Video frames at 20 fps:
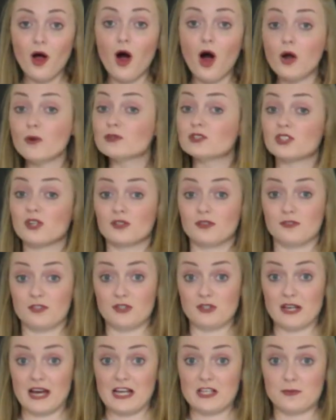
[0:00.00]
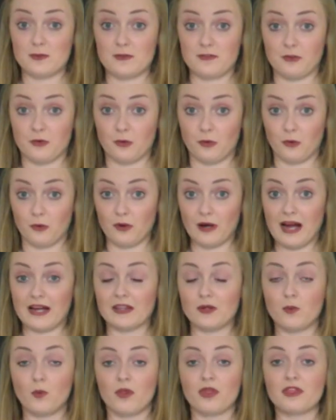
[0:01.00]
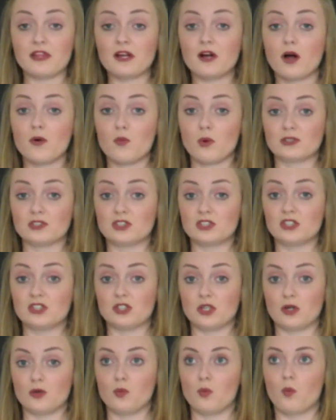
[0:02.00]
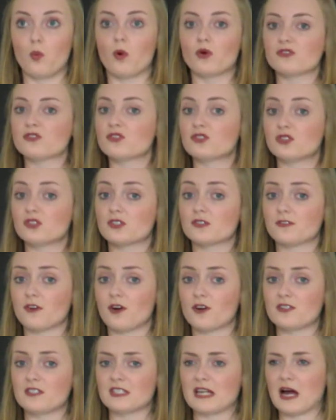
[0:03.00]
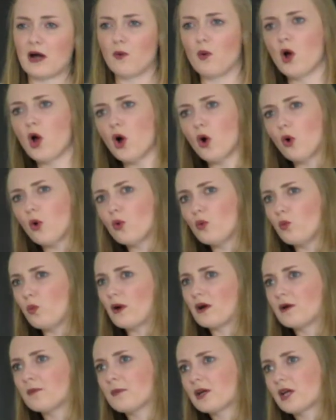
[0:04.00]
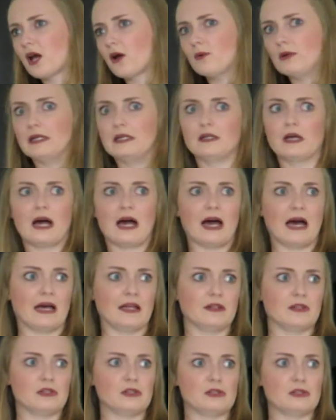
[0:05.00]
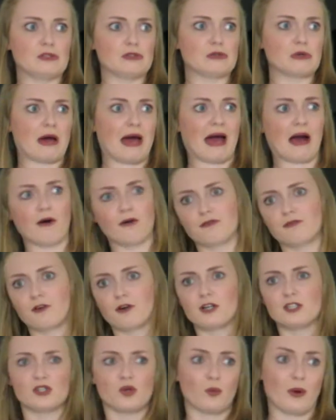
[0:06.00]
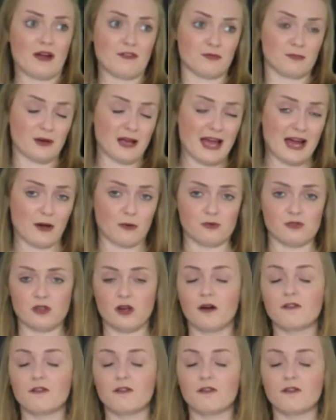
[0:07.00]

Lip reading: I was told a few days before, and the one thing I wanted to do wasn't just finding out, oh, where am I going and how far is it away from my house.